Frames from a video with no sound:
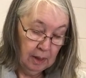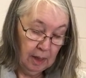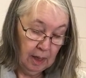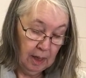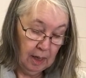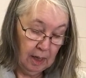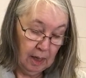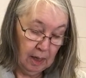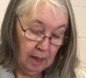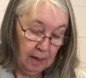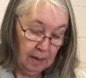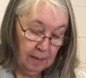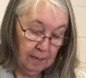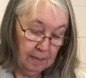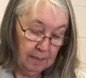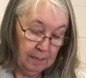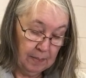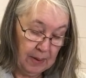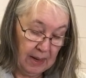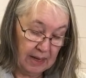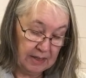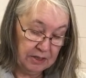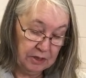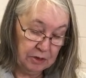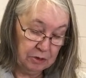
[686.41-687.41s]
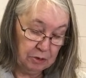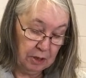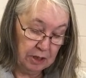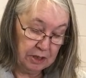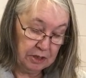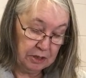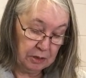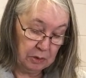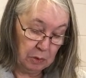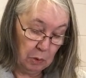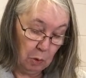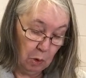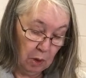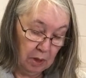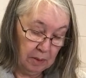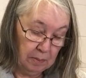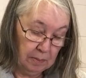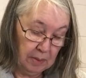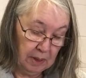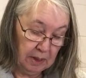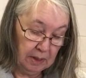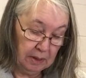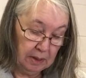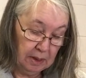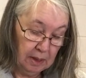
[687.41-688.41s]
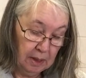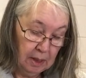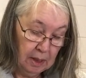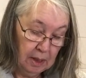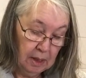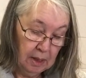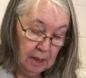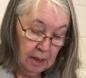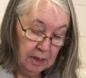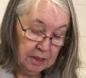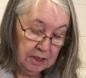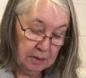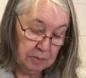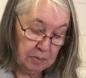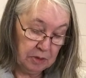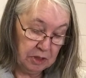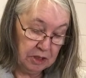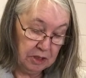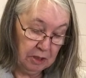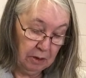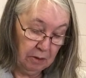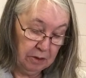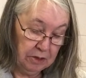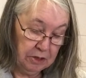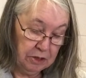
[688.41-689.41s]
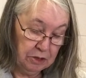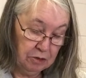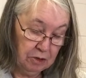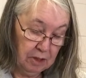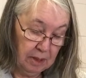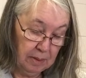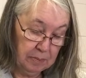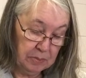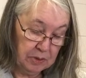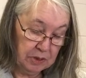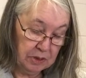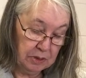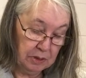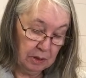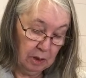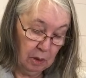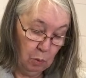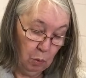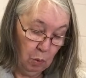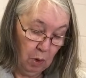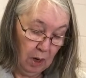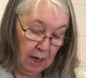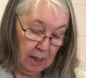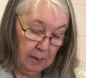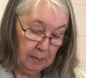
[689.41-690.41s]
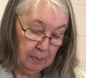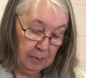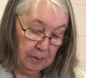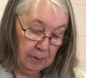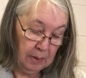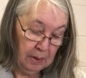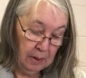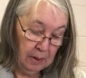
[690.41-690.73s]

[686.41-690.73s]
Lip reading: bacitracin ointment, some steri-strips, a wipe,